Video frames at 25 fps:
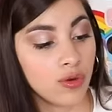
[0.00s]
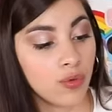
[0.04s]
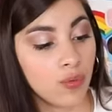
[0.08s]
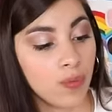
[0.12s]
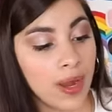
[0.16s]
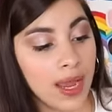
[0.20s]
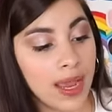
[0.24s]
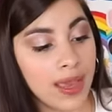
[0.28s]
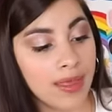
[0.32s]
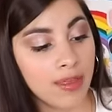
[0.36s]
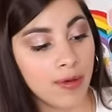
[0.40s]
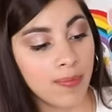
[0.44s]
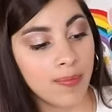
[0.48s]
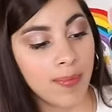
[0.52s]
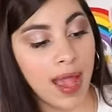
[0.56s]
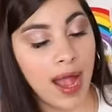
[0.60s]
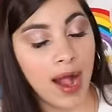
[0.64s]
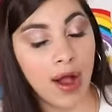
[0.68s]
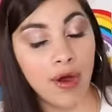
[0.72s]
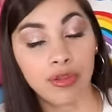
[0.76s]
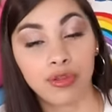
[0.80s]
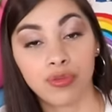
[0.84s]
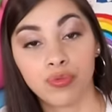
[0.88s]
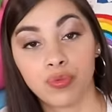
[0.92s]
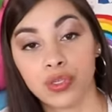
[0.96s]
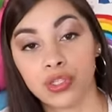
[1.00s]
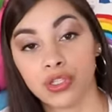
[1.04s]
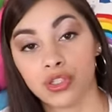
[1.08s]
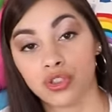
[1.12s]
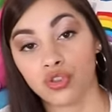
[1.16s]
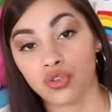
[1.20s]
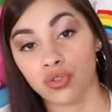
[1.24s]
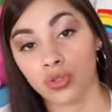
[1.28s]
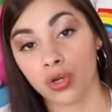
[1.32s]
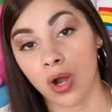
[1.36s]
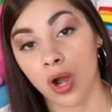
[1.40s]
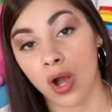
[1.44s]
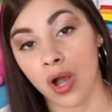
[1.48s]
The way the mouth was
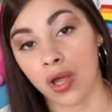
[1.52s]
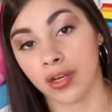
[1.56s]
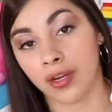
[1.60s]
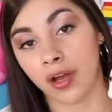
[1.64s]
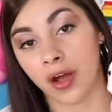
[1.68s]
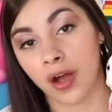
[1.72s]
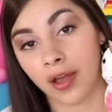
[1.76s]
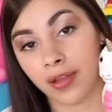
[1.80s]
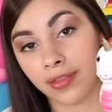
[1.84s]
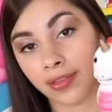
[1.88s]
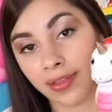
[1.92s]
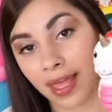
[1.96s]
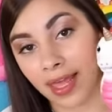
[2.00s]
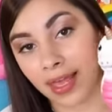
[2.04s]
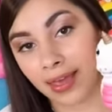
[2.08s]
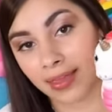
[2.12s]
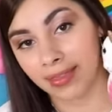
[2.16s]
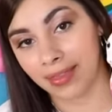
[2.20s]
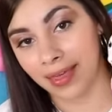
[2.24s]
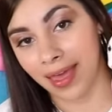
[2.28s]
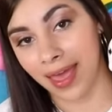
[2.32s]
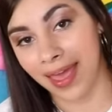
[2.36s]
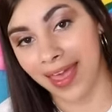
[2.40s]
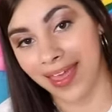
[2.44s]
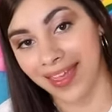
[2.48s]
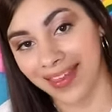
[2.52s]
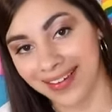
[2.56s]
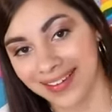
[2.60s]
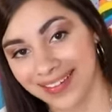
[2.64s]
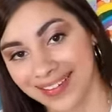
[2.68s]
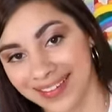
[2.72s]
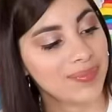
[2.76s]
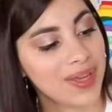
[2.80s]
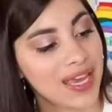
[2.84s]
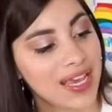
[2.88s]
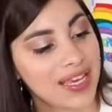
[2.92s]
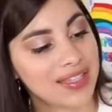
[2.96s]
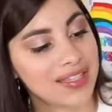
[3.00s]
drawn on like that
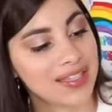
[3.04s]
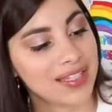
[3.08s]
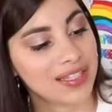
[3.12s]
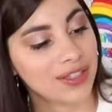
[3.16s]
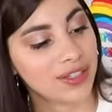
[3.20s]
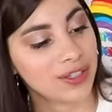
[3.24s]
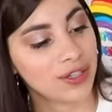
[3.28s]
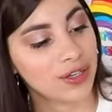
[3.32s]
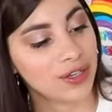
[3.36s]
makes it